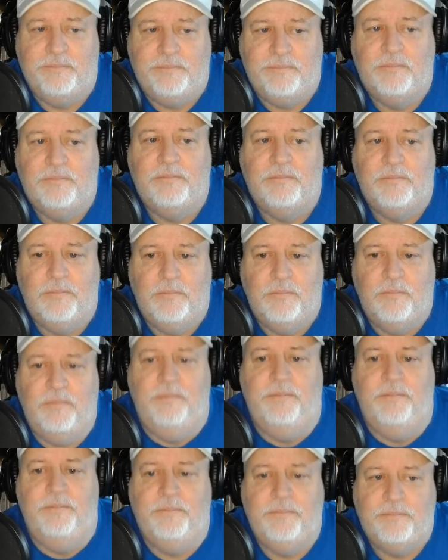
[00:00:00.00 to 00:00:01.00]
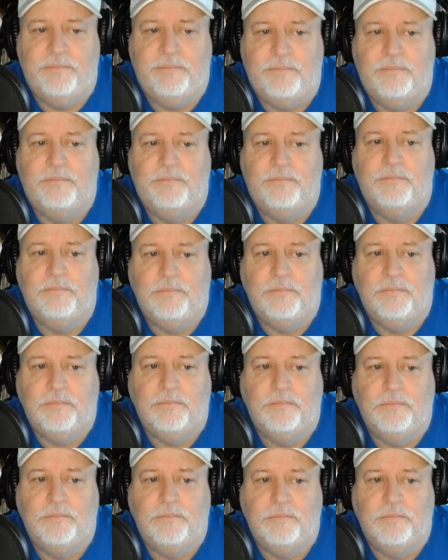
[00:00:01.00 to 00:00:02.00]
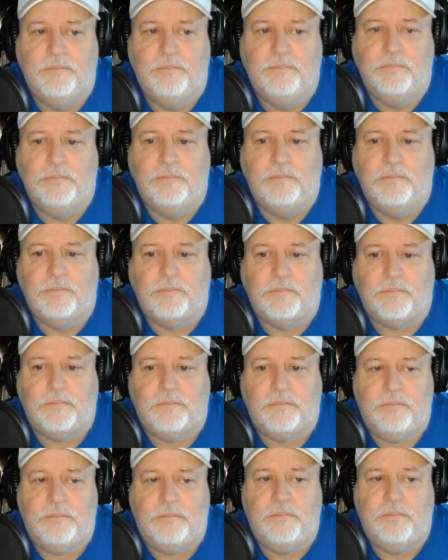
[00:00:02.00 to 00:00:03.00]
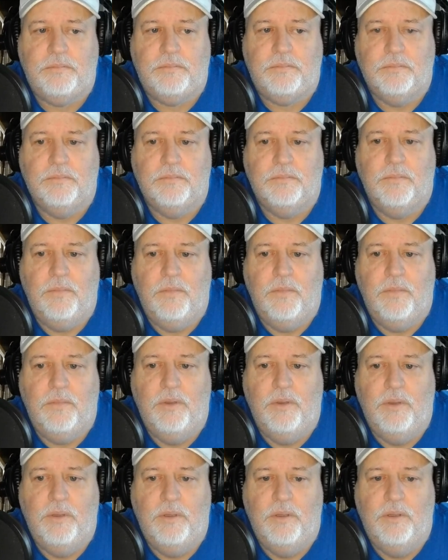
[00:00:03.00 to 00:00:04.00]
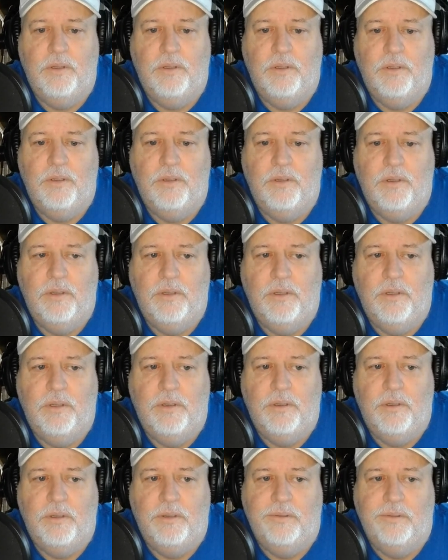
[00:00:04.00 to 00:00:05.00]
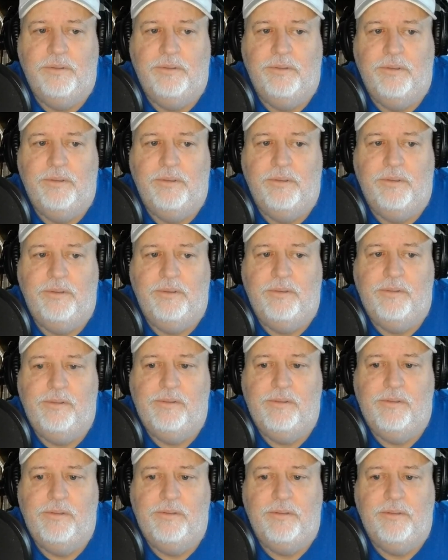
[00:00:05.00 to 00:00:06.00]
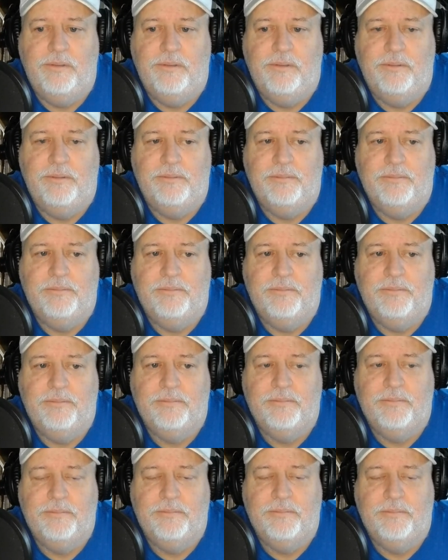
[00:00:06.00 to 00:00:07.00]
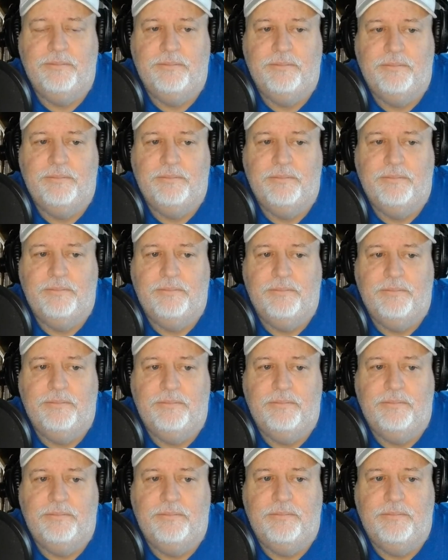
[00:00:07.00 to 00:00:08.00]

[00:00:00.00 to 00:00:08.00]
(not speaking)